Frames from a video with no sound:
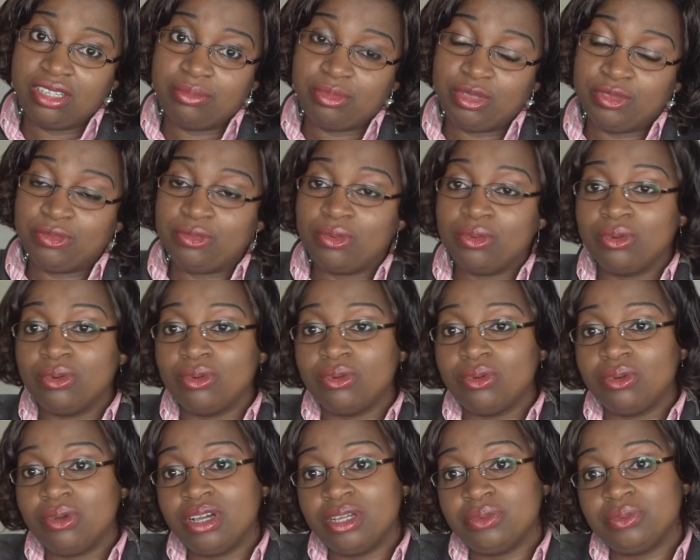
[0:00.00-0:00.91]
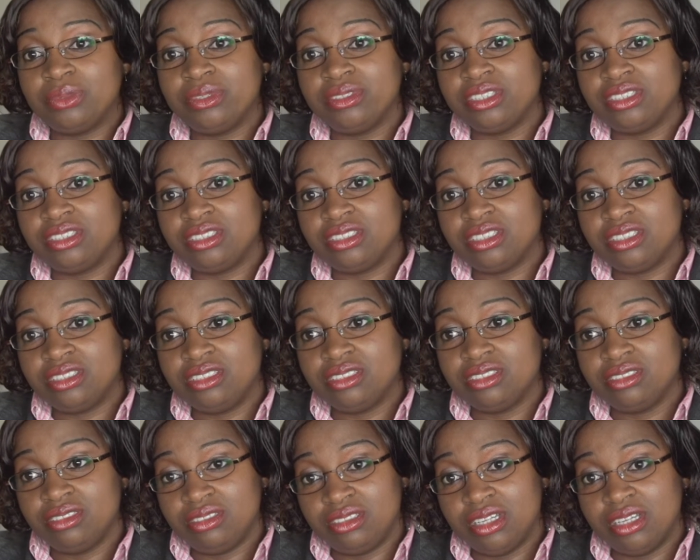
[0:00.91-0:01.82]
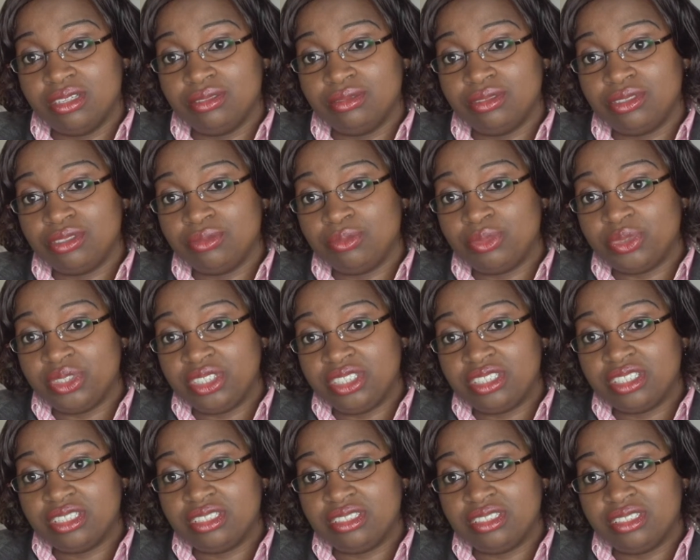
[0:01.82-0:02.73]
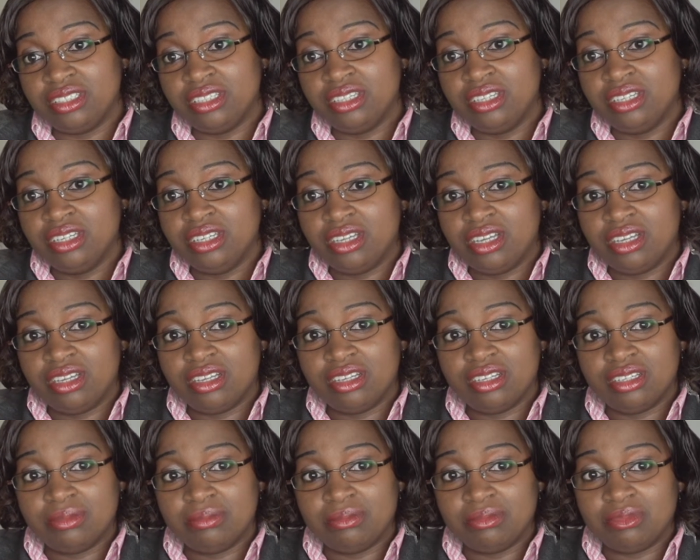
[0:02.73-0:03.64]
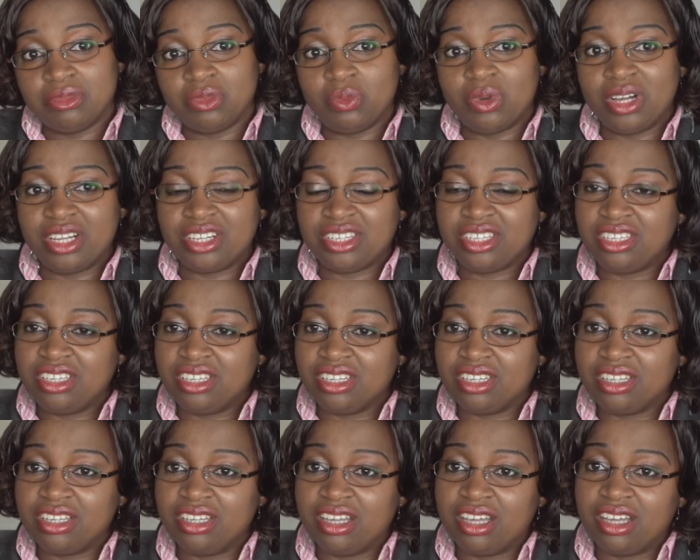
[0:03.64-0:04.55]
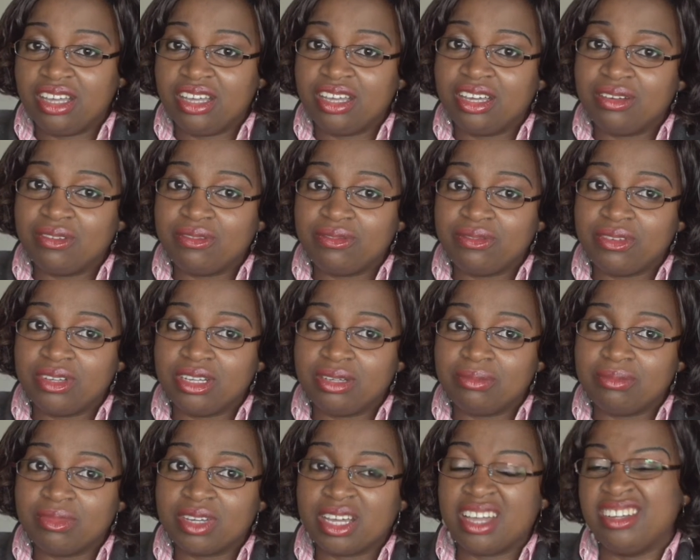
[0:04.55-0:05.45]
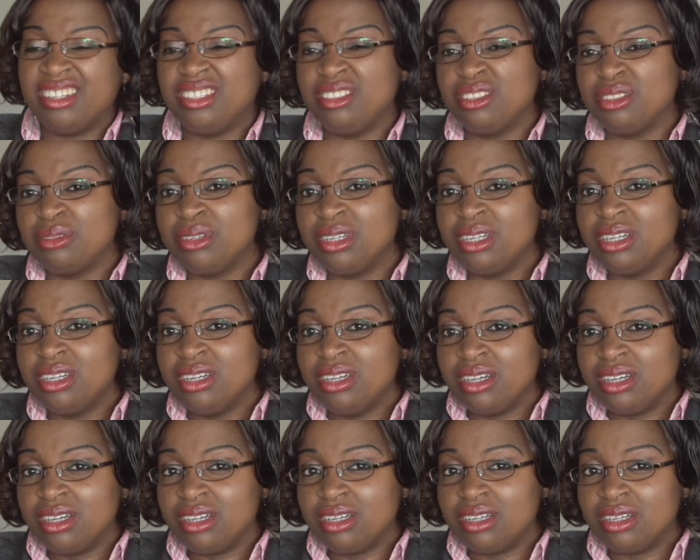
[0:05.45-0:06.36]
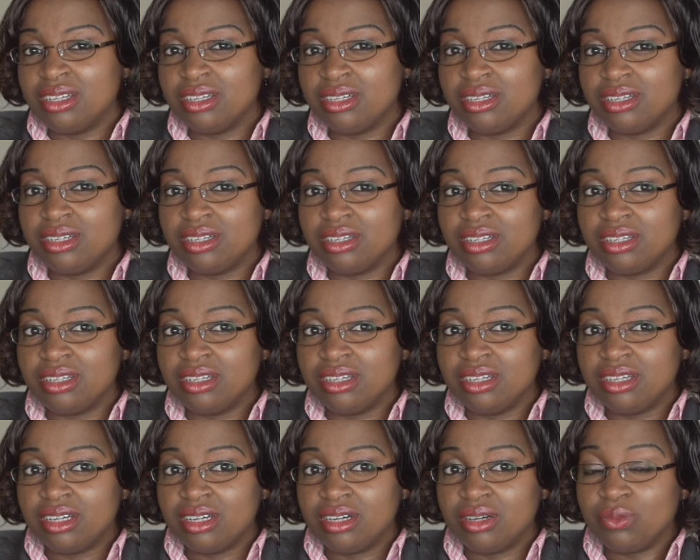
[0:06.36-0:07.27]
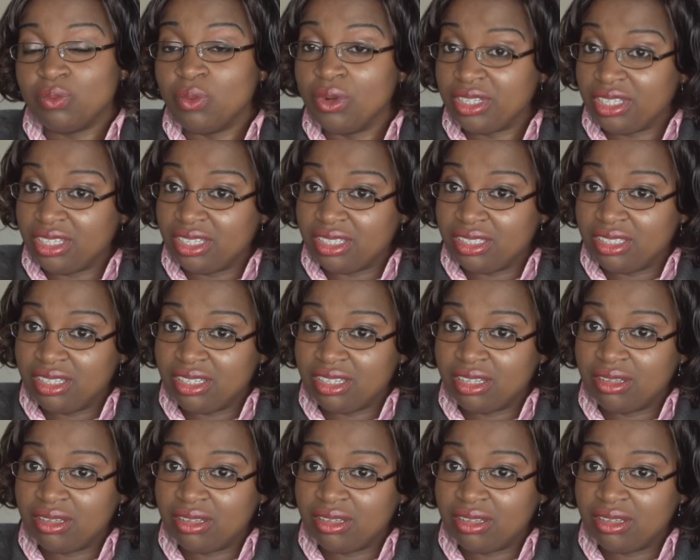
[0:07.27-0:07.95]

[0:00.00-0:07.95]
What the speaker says: before I relocated down to Britain. While here, I have carried on working